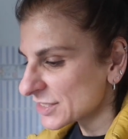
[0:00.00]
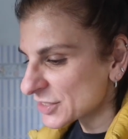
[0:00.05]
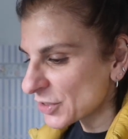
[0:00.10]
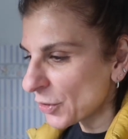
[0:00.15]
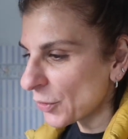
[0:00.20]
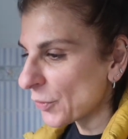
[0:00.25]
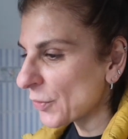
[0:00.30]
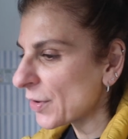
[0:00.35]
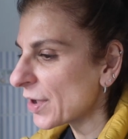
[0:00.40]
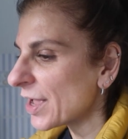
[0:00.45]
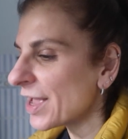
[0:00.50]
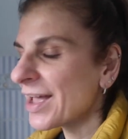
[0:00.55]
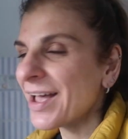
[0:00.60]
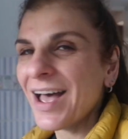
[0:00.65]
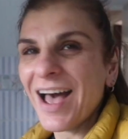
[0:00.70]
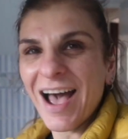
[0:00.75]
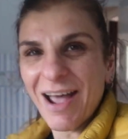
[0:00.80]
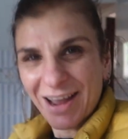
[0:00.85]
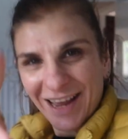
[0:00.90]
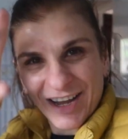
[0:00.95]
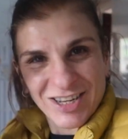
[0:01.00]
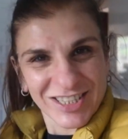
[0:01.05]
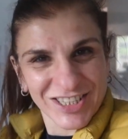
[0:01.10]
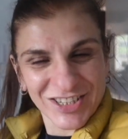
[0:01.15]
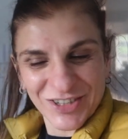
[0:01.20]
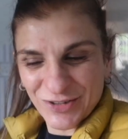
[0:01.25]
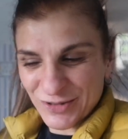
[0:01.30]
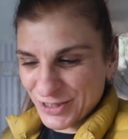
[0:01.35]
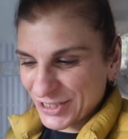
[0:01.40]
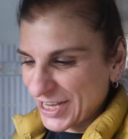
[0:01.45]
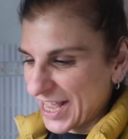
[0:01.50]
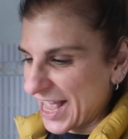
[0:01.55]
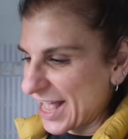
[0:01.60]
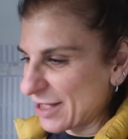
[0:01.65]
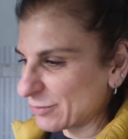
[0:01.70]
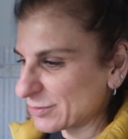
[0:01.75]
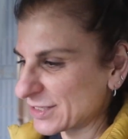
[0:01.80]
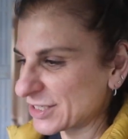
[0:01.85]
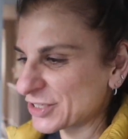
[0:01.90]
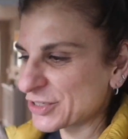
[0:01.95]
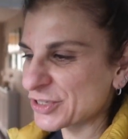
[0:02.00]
So I got to go to Aldi's,